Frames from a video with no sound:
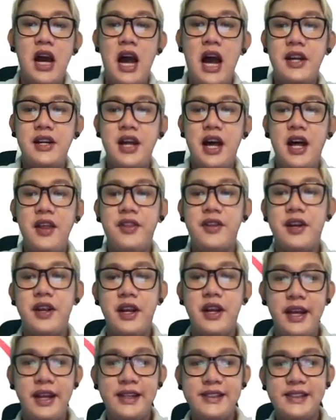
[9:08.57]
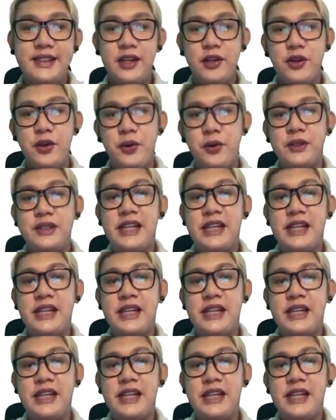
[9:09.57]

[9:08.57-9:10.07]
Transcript: Another is through